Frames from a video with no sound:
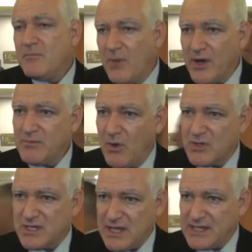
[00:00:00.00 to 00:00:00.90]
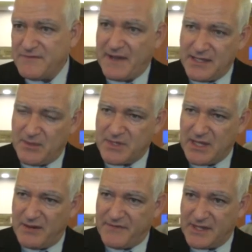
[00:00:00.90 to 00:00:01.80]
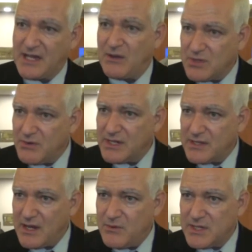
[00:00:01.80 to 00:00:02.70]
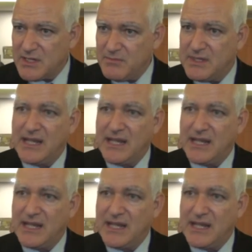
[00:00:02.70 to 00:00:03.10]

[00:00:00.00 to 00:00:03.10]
More and more states find themselves encountering terrorism,